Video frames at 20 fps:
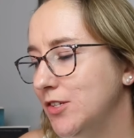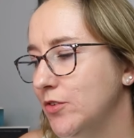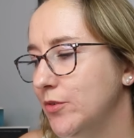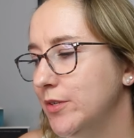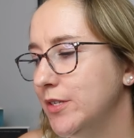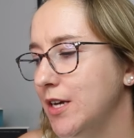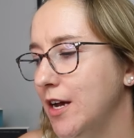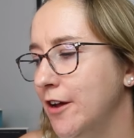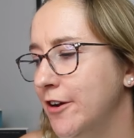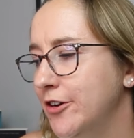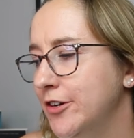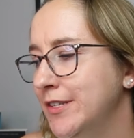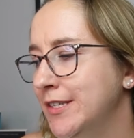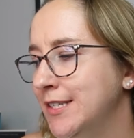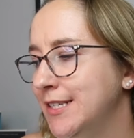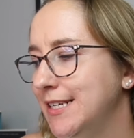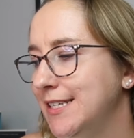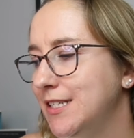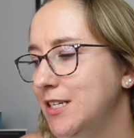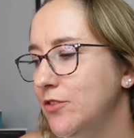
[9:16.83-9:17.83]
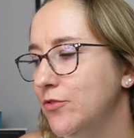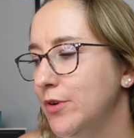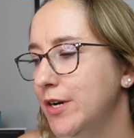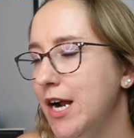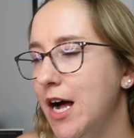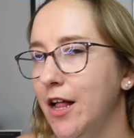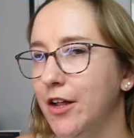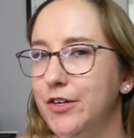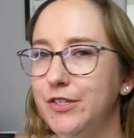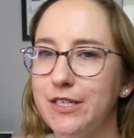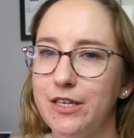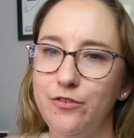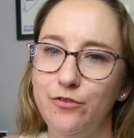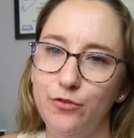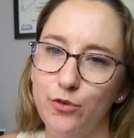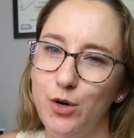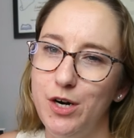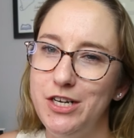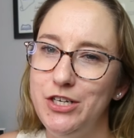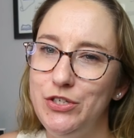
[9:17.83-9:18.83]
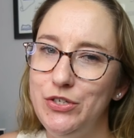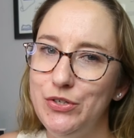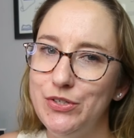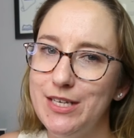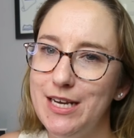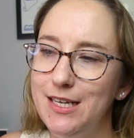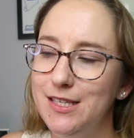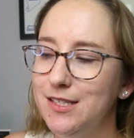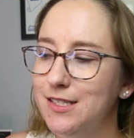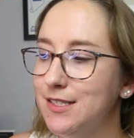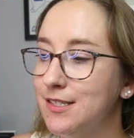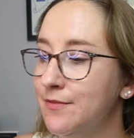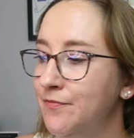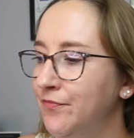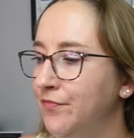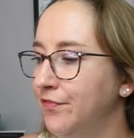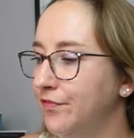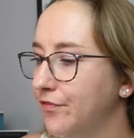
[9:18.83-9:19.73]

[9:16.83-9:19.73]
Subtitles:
So it was $163.42